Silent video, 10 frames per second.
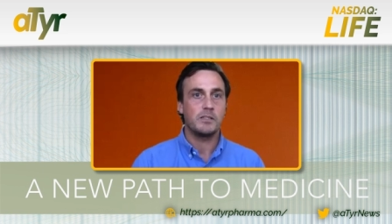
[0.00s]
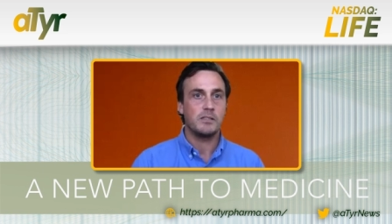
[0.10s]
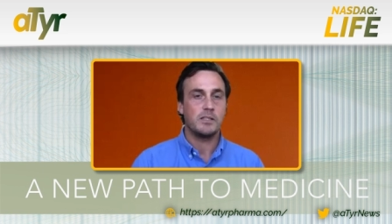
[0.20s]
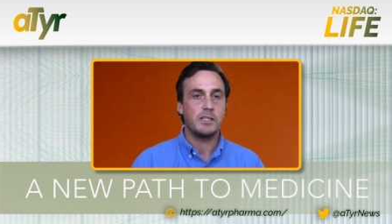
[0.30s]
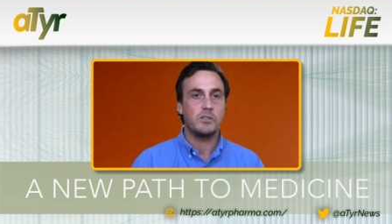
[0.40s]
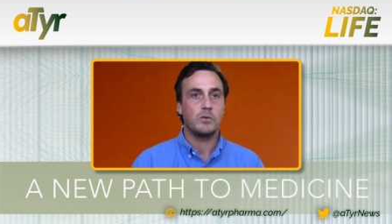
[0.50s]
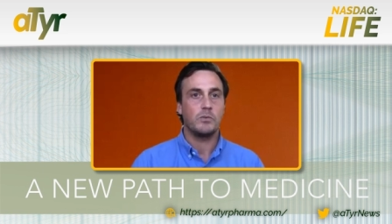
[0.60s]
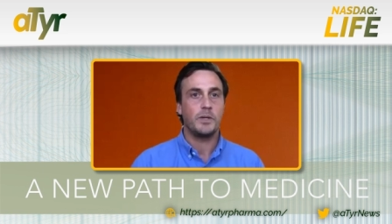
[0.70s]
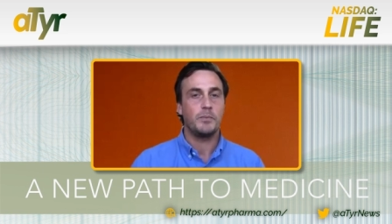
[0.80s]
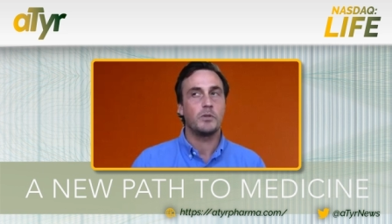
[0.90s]
disease, or
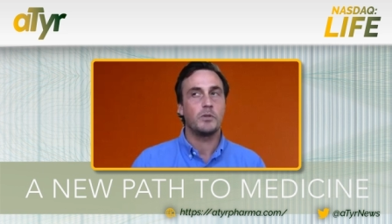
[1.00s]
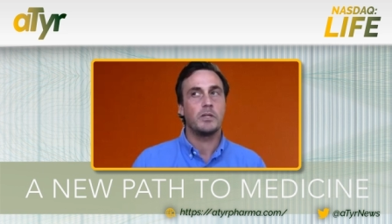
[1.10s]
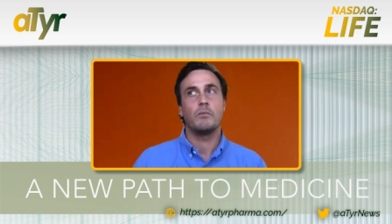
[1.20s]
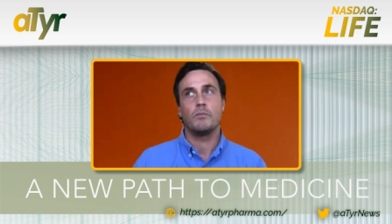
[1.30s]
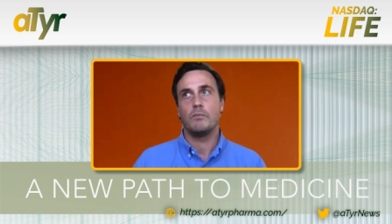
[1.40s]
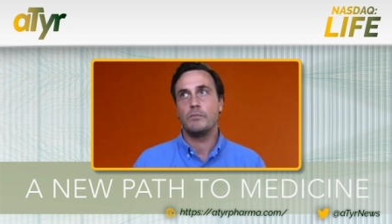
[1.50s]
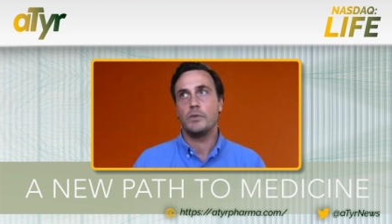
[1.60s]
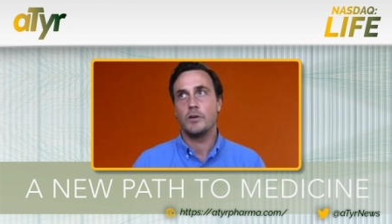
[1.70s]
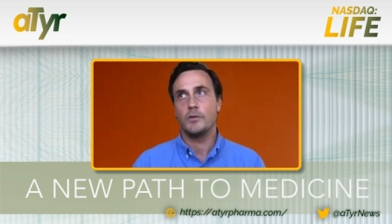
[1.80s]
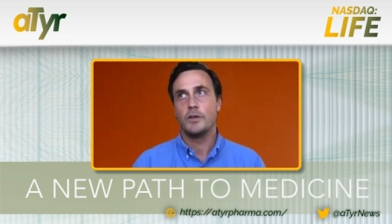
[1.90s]
people that you
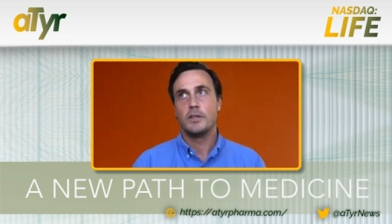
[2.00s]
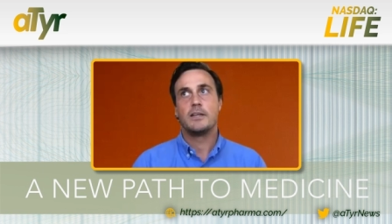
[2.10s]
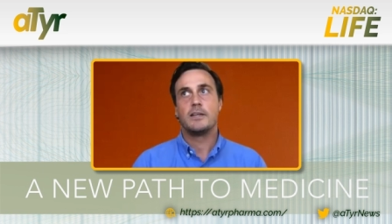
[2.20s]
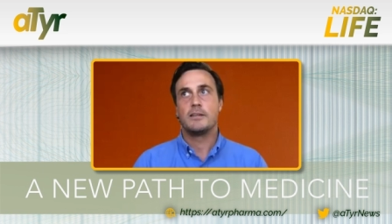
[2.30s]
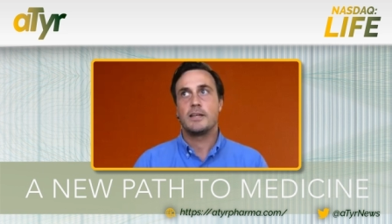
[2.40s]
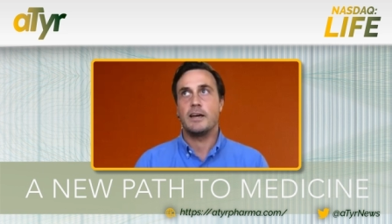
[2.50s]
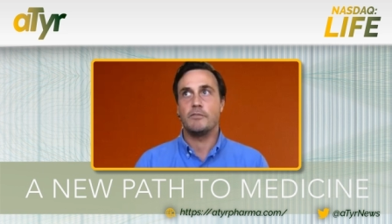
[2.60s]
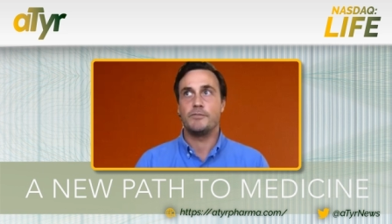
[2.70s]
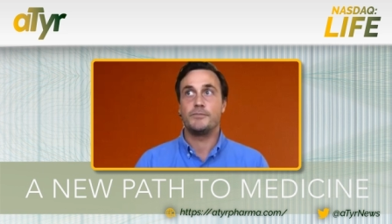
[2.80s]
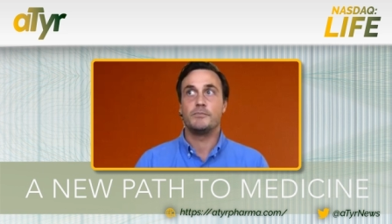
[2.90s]
know
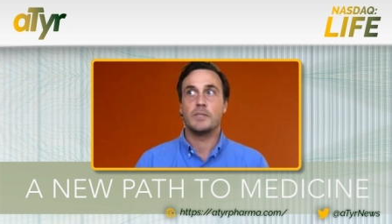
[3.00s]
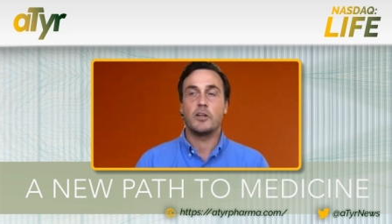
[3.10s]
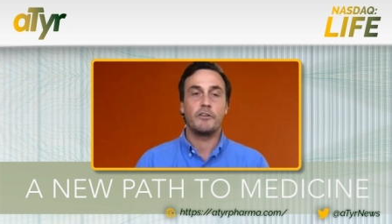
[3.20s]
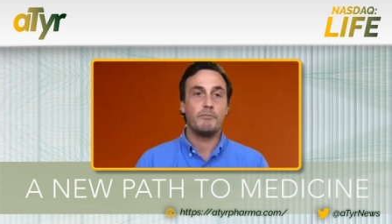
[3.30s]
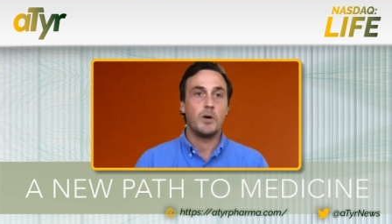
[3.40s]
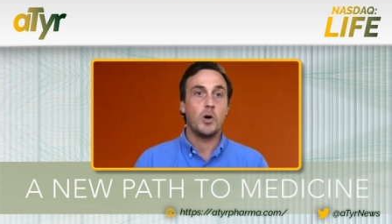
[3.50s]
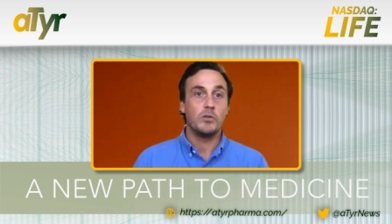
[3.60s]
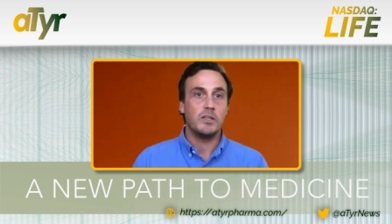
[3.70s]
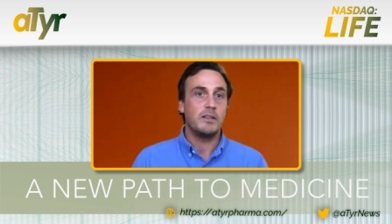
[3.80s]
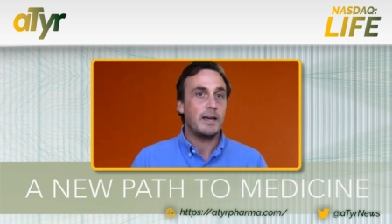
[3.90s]
have a lot of
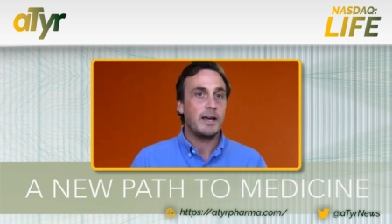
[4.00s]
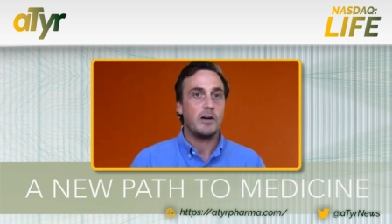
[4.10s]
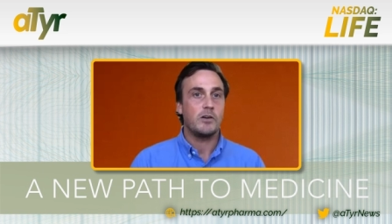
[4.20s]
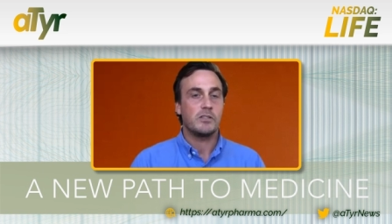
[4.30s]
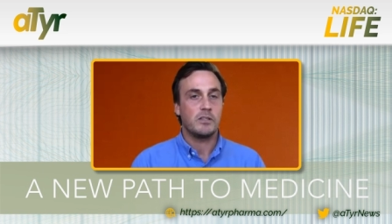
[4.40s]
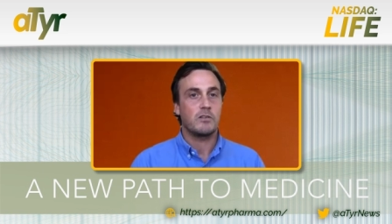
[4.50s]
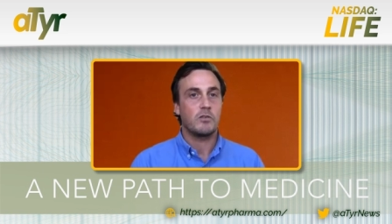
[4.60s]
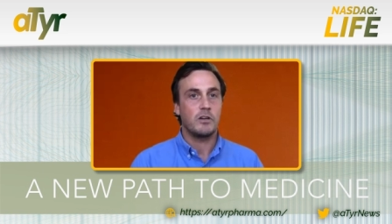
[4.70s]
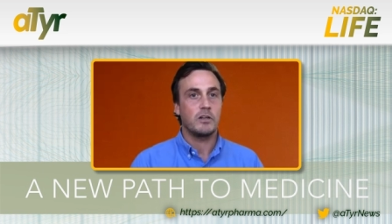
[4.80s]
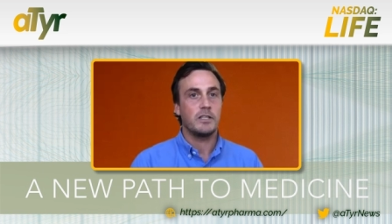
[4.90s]
mold in their house and are
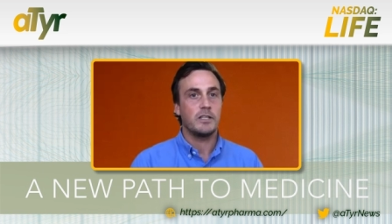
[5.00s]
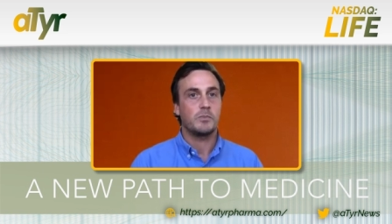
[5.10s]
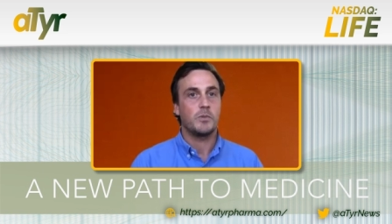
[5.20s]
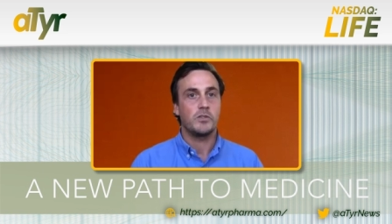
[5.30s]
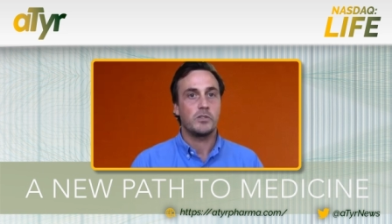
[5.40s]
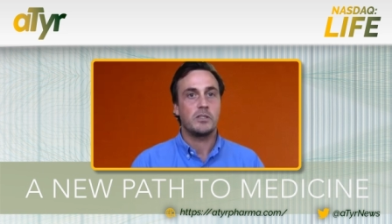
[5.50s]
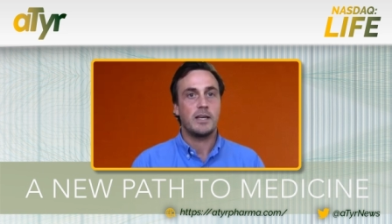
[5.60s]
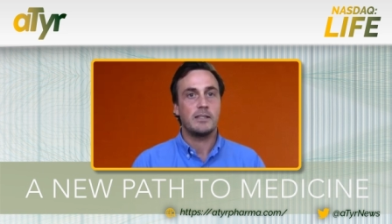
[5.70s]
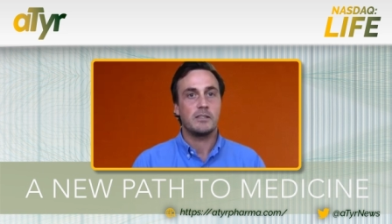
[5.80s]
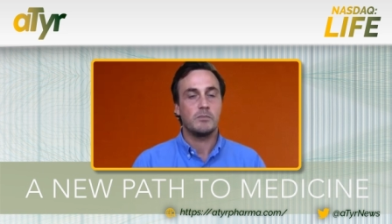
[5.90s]
chronically exposed to
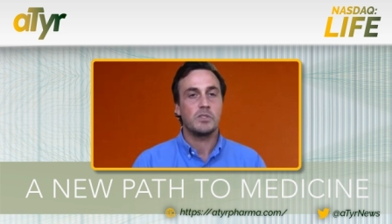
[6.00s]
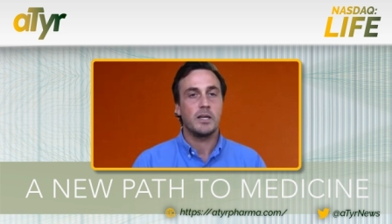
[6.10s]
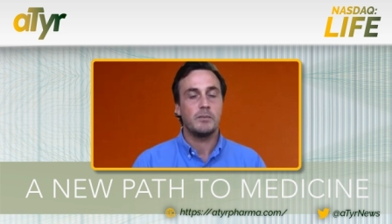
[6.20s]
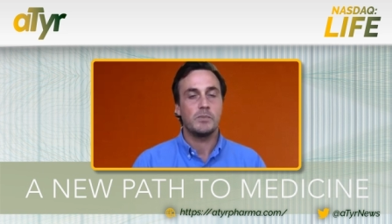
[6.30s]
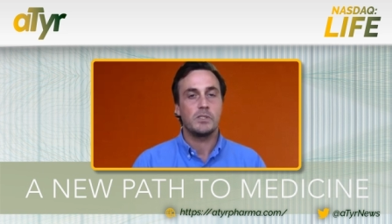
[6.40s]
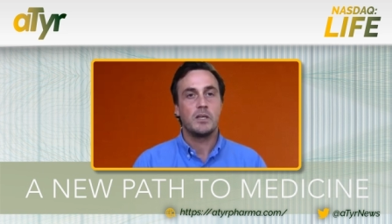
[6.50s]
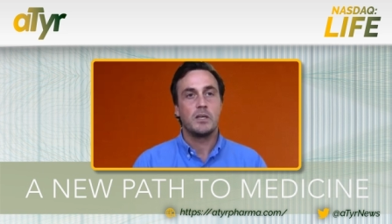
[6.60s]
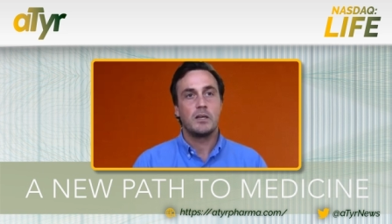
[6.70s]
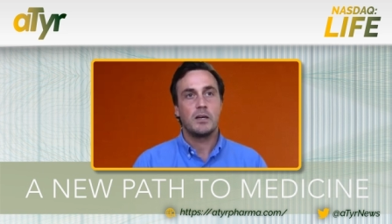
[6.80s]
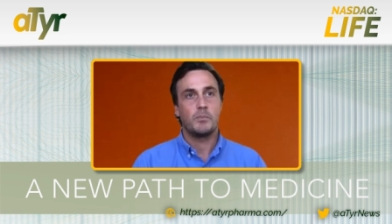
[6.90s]
that sometimes
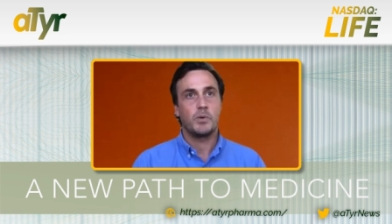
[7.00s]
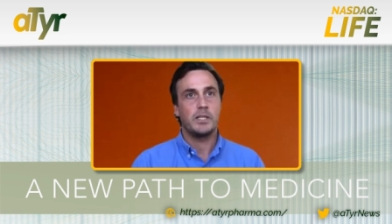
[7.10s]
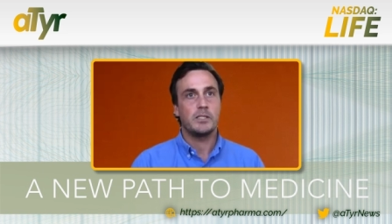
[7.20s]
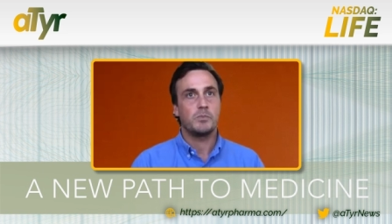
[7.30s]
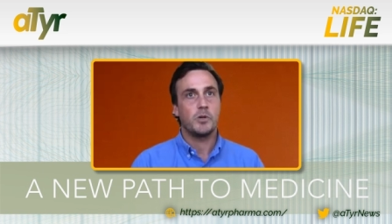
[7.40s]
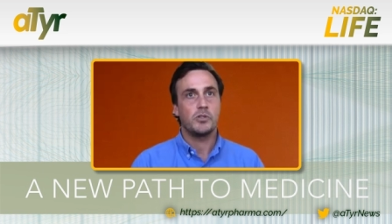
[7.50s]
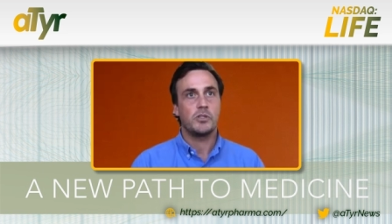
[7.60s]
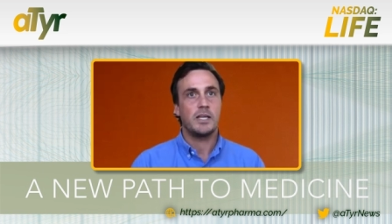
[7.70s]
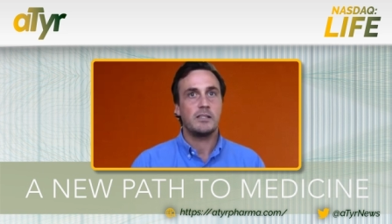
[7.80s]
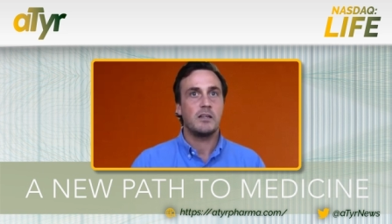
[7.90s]
are predisposed. So
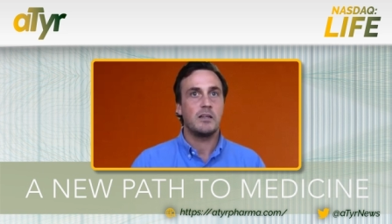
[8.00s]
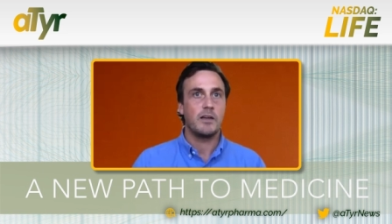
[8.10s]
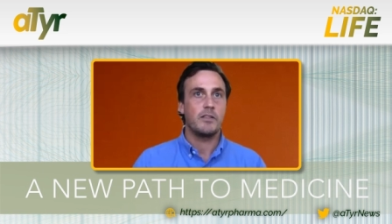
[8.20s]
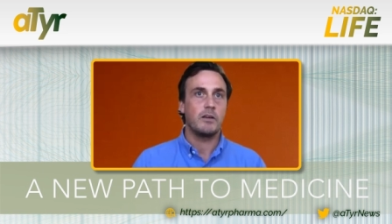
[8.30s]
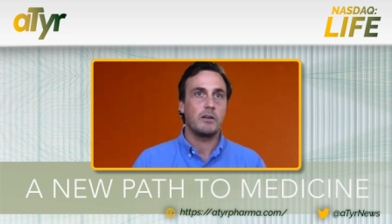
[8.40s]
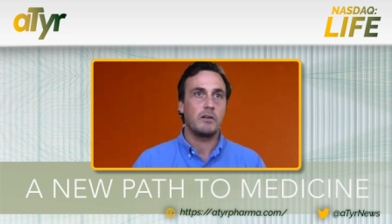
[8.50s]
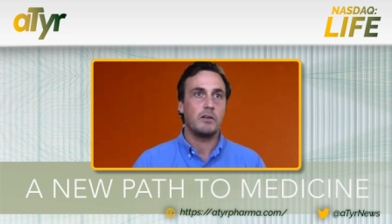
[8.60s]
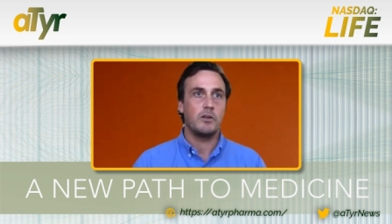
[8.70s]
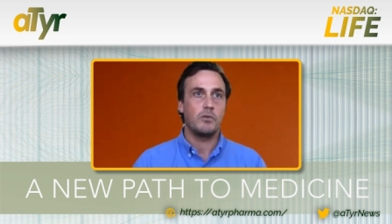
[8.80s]
that's another you know